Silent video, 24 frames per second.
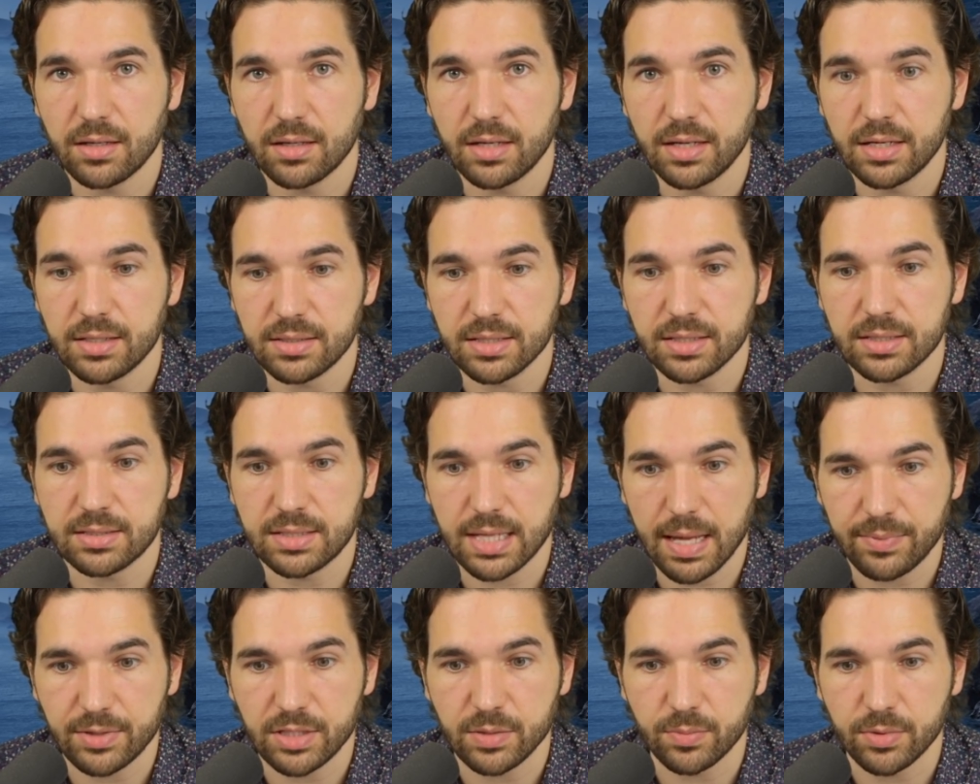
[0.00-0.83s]
is
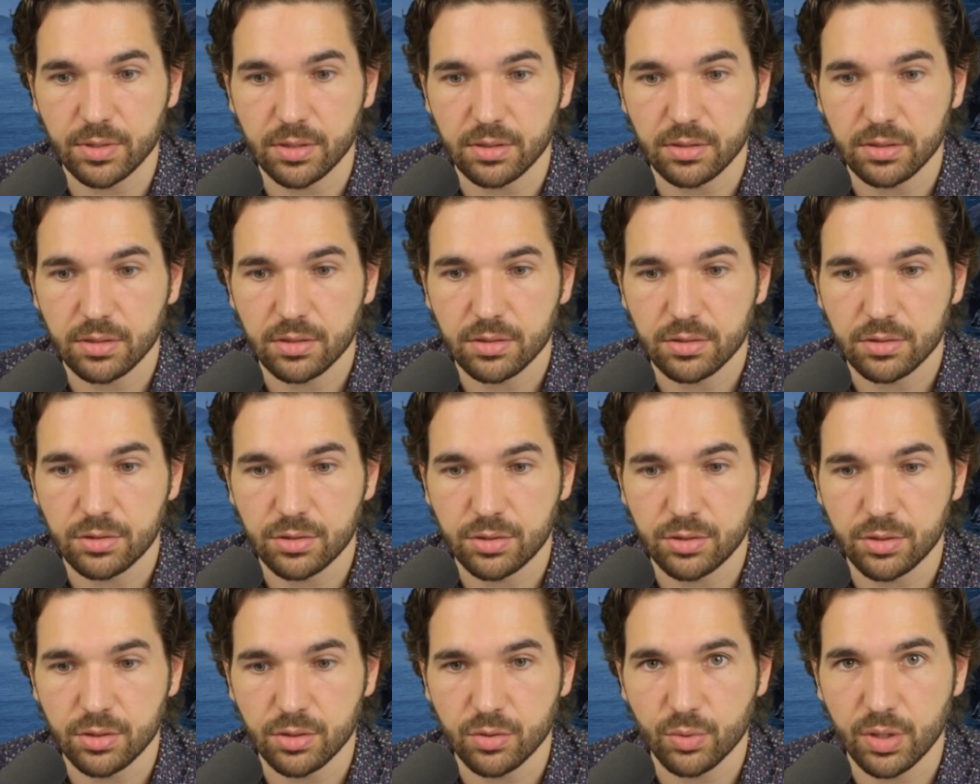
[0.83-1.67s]
acceptable
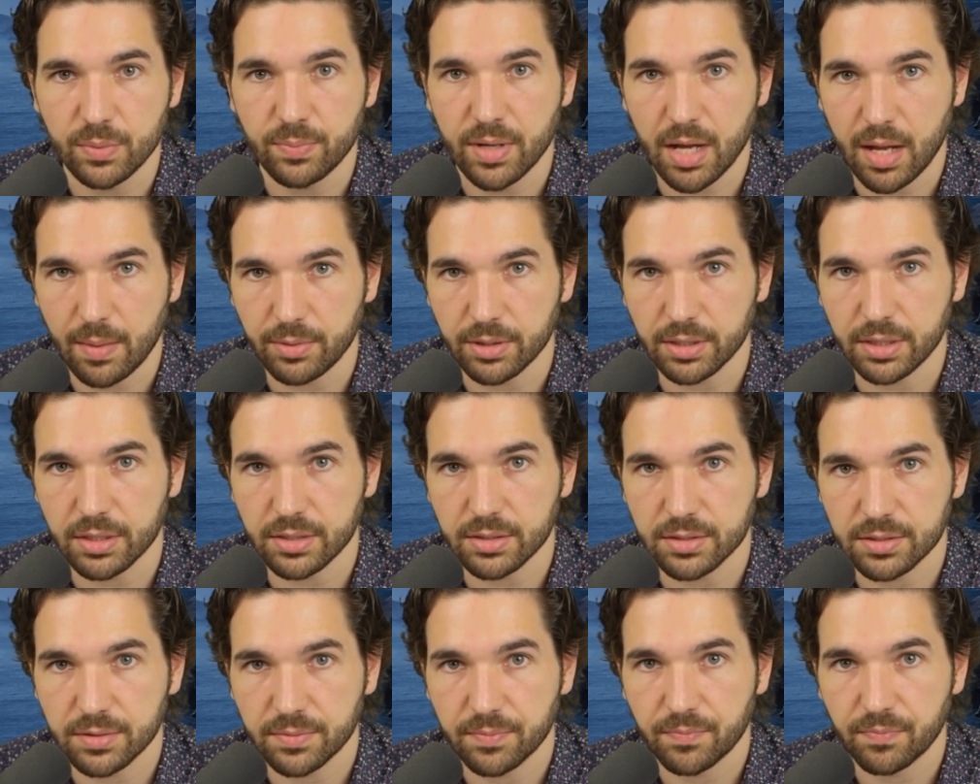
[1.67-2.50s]
to
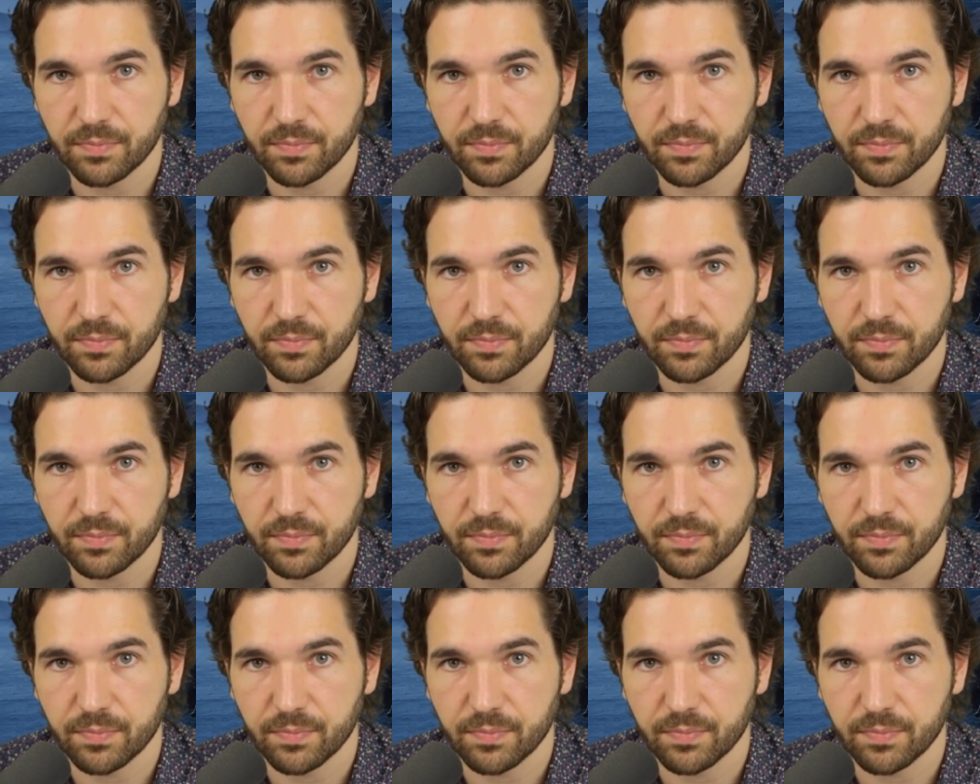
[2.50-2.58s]
Republicans.